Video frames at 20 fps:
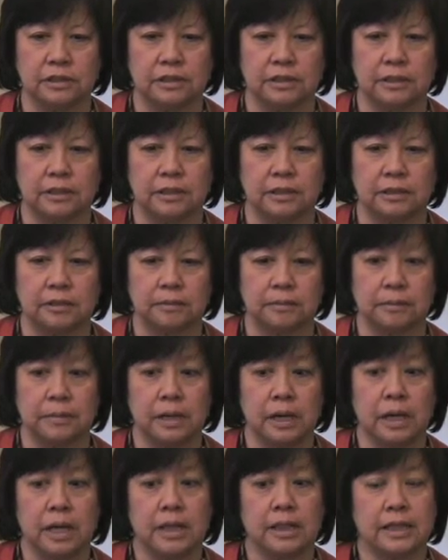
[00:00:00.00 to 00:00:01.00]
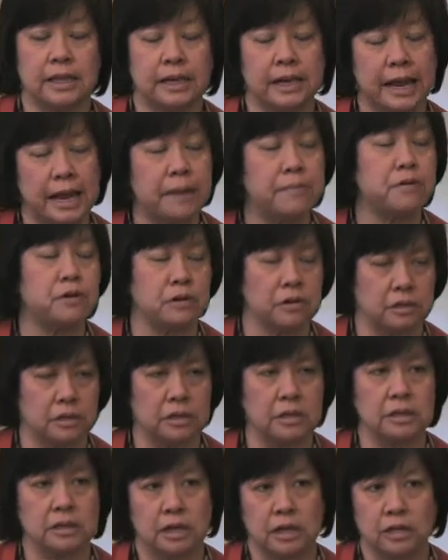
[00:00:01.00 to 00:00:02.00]
um, the
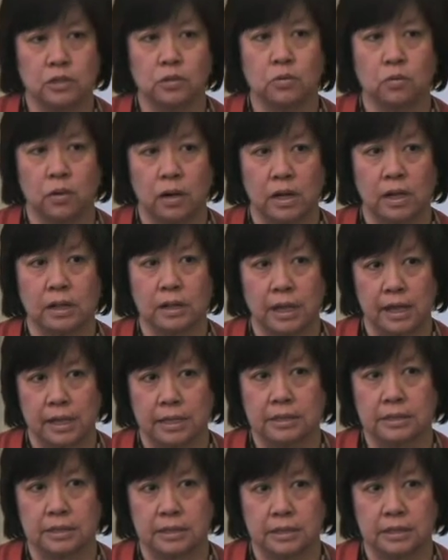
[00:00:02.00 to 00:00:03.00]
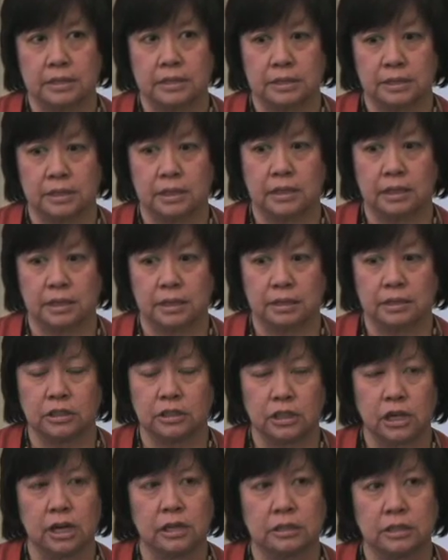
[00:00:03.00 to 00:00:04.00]
neighborhood as well as uh,
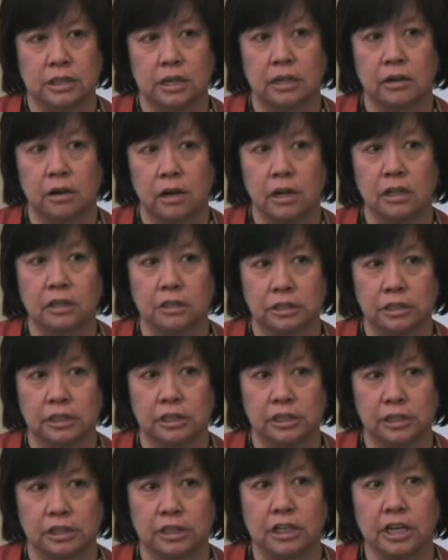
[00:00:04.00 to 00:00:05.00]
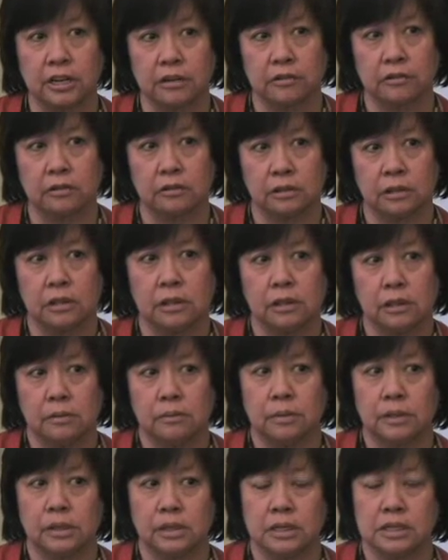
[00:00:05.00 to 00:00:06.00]
child psychology in general
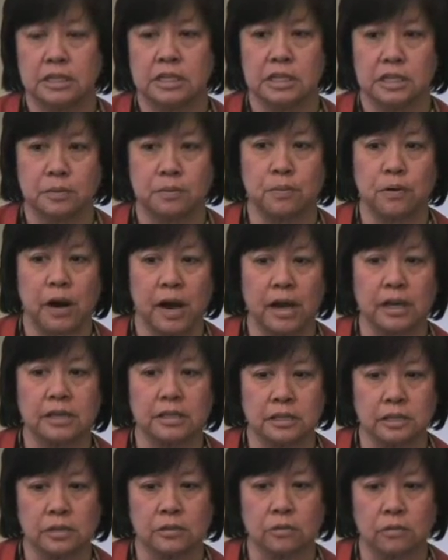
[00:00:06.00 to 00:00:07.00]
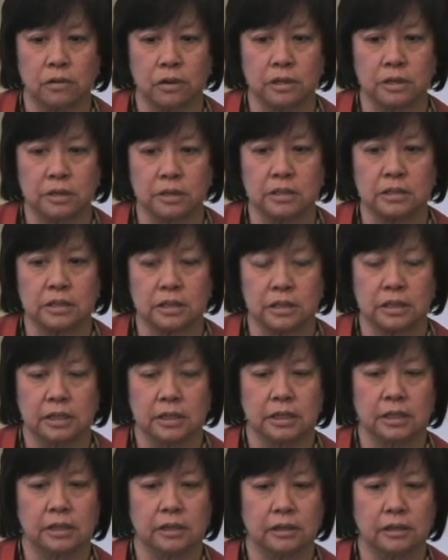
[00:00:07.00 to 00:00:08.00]
because his practice was
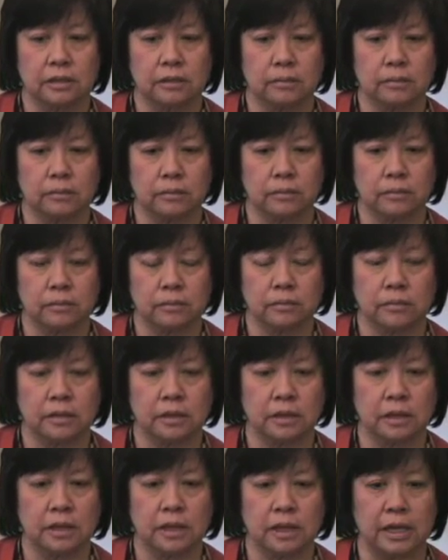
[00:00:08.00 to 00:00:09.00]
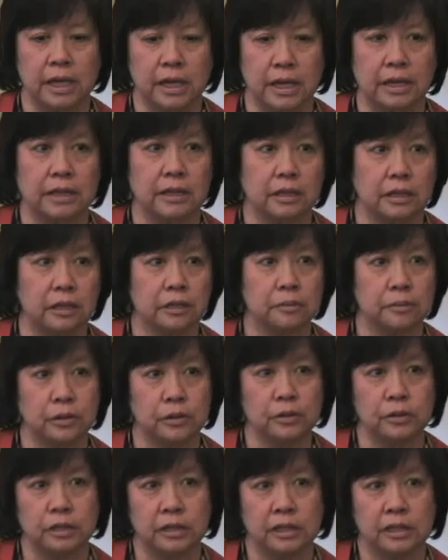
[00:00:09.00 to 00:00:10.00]
um, in the
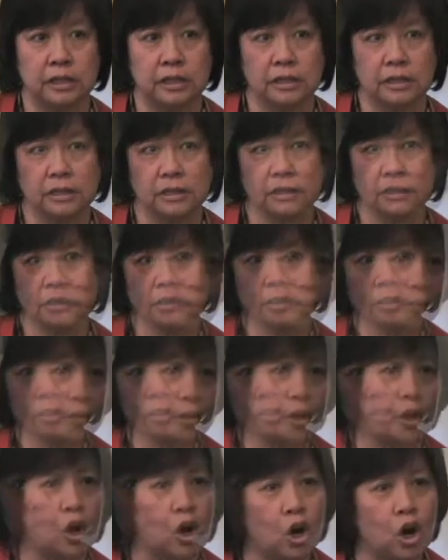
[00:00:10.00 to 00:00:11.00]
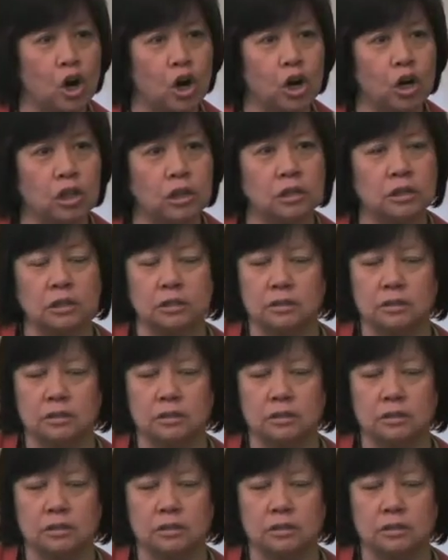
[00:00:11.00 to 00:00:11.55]
community. We all